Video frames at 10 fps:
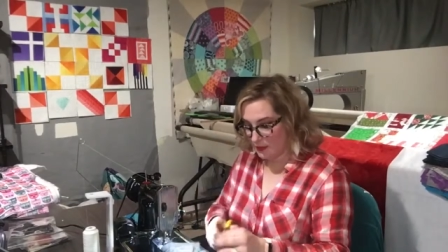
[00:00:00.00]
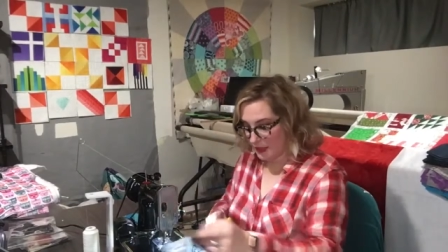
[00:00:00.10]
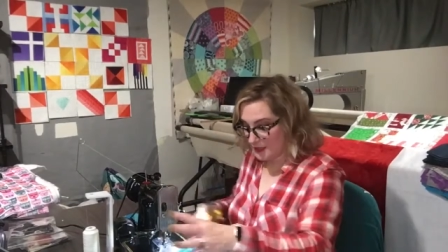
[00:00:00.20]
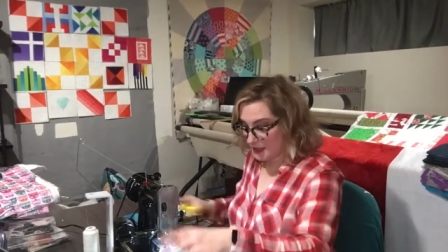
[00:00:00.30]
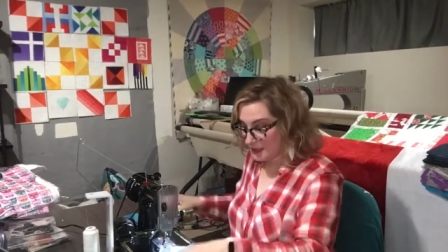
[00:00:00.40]

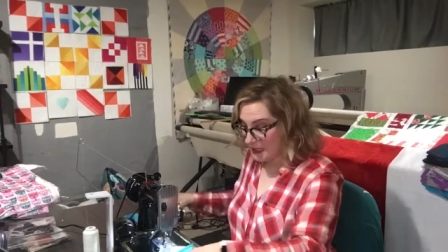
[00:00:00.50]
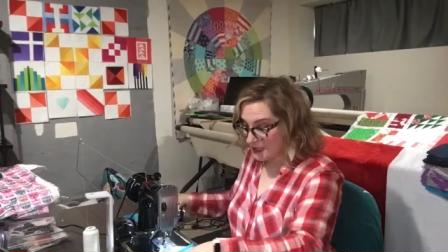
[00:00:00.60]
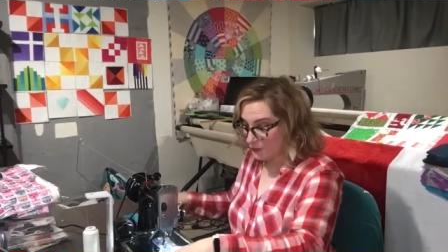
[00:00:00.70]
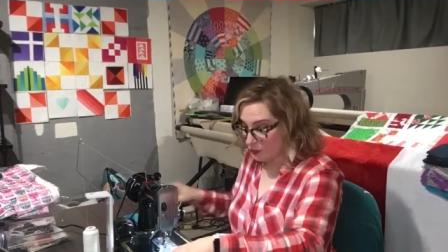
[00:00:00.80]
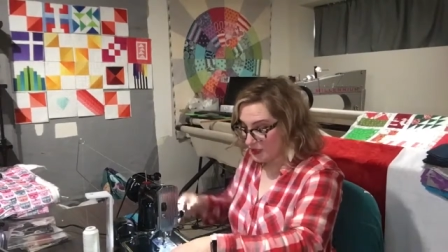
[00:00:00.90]
a
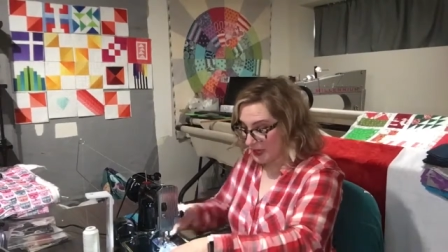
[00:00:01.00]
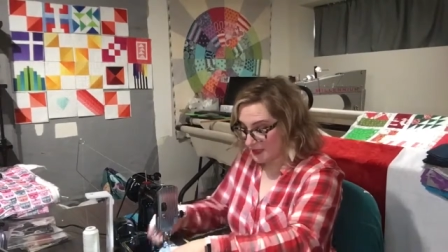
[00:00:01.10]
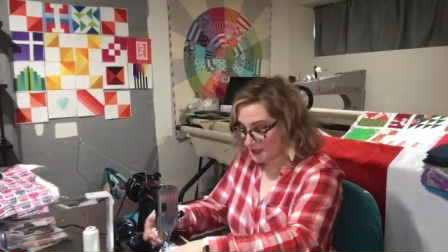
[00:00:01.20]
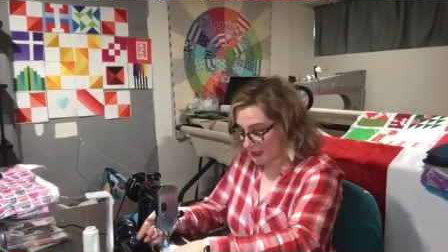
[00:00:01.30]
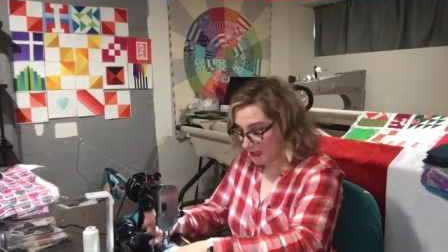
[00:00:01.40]
successful
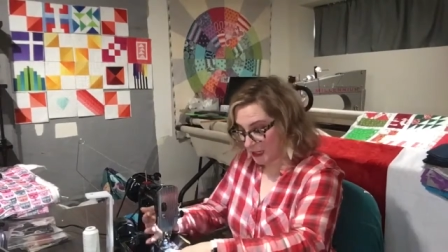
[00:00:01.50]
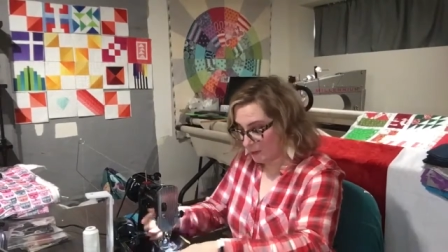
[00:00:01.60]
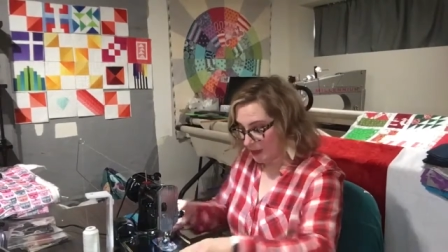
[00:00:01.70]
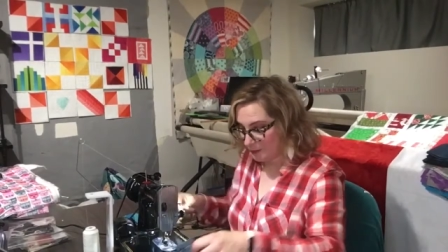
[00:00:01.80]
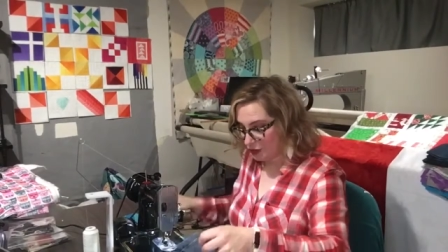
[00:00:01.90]
sign
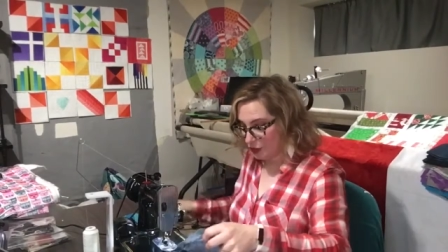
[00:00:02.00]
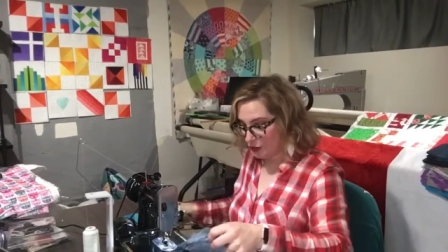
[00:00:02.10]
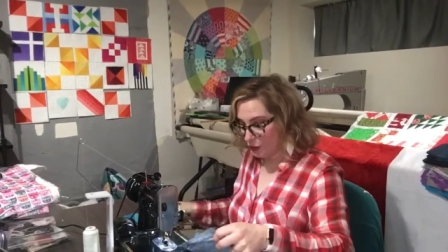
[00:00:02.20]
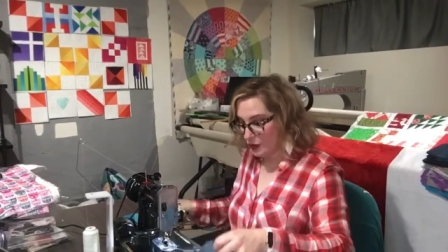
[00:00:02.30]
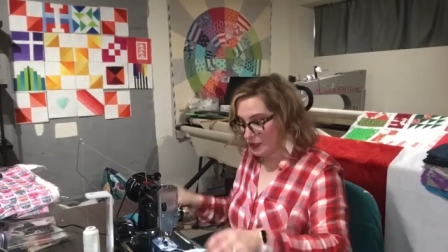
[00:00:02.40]
up, I'm sure
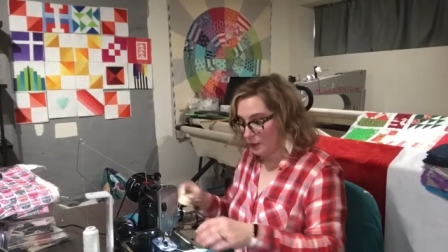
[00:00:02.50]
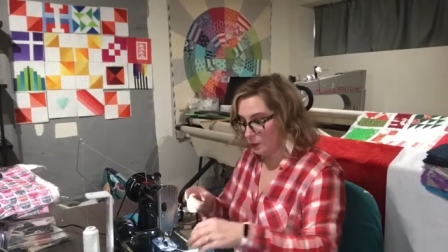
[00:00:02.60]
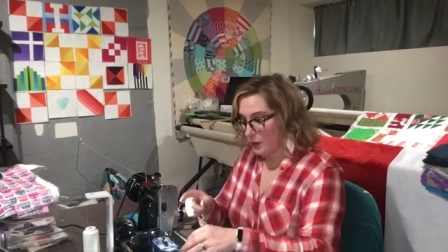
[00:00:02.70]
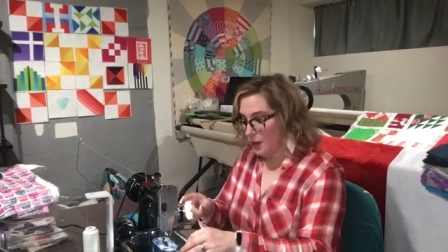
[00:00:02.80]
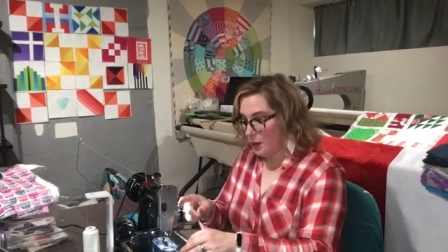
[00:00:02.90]
they're gonna
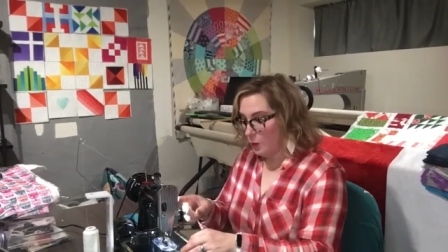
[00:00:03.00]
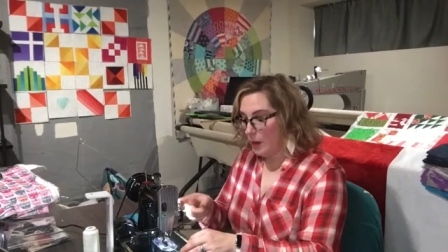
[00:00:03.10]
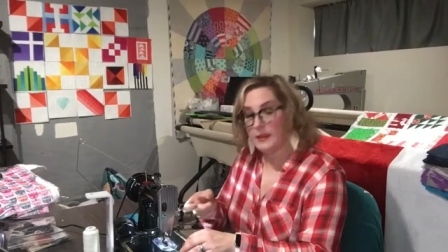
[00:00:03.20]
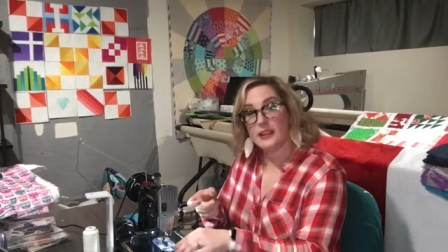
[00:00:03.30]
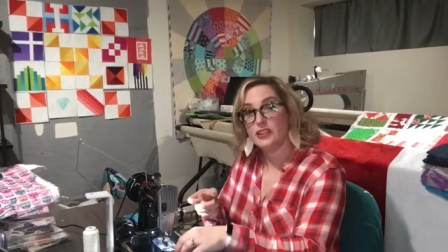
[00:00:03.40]

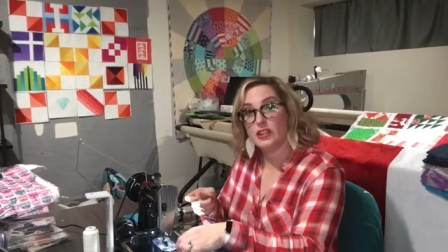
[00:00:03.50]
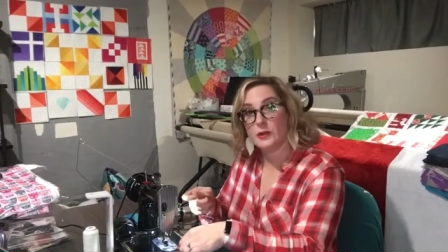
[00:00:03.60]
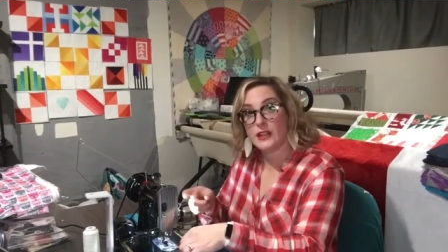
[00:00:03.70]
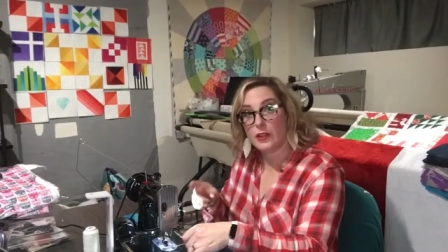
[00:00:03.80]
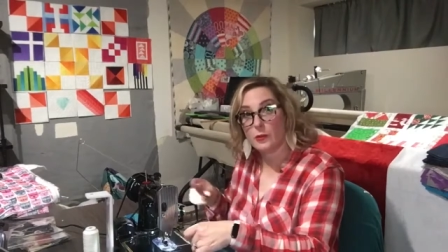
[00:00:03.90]
want me to do
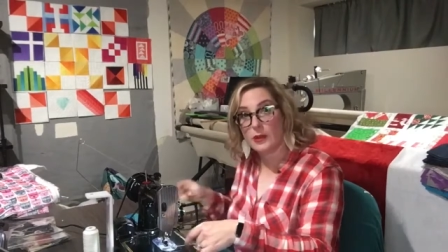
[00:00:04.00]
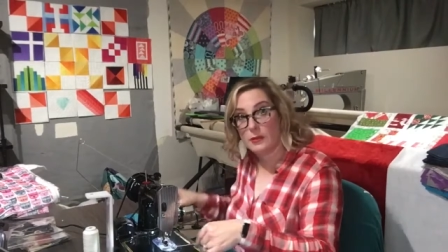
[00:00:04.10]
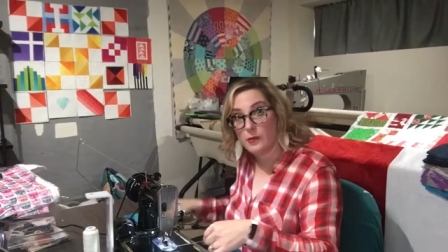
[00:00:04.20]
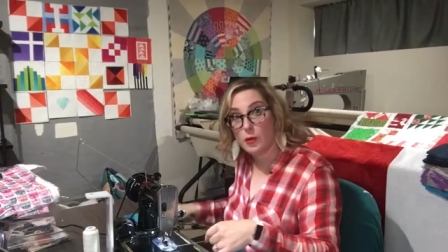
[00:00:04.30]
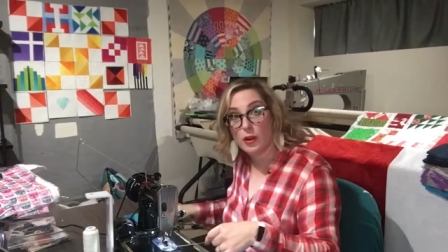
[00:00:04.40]
another one
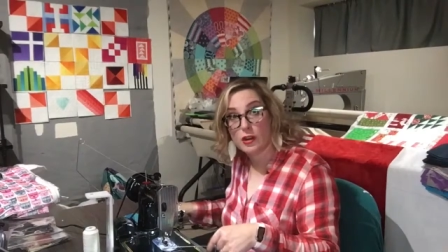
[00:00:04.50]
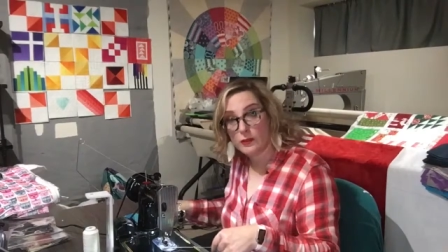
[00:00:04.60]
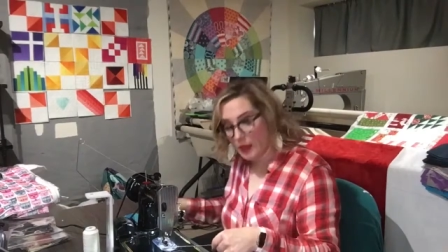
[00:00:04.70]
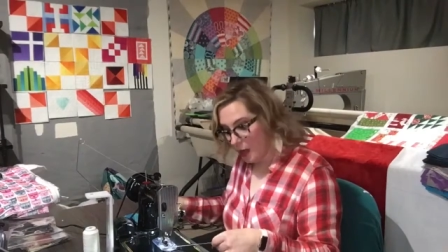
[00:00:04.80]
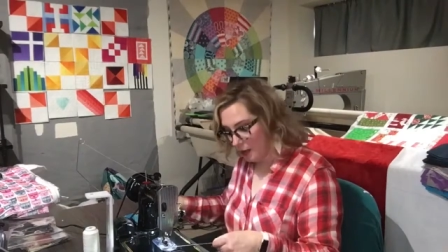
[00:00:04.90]
before
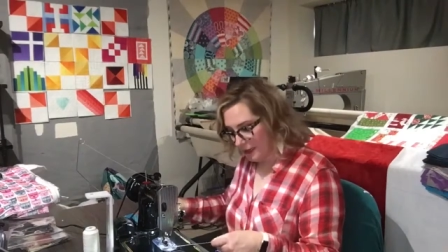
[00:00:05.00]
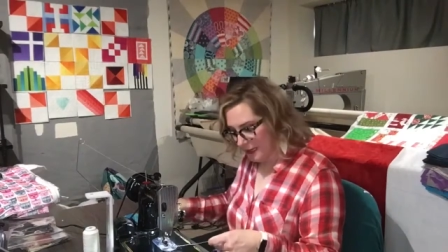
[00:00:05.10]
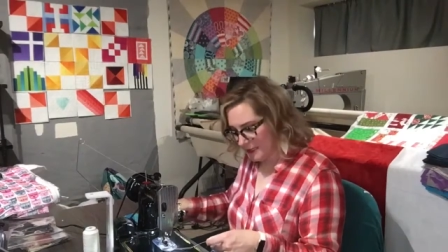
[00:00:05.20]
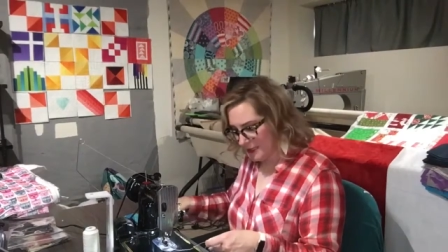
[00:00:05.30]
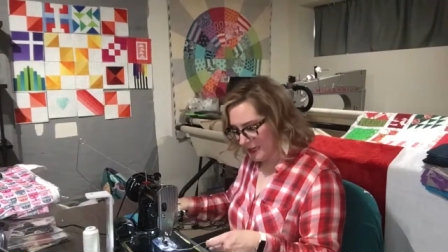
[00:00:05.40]
the
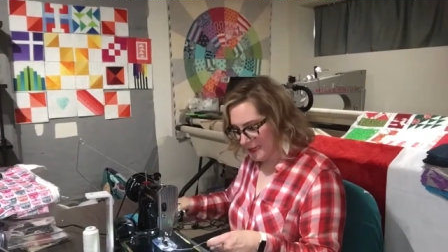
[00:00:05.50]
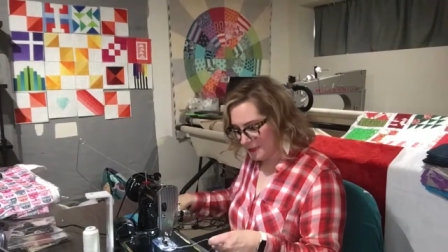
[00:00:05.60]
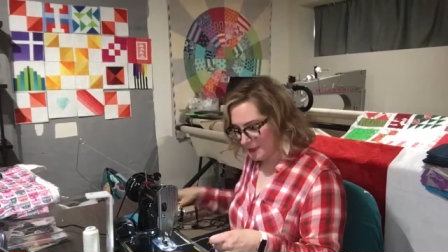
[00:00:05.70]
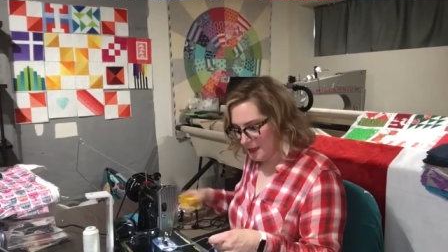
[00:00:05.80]
holidays hit.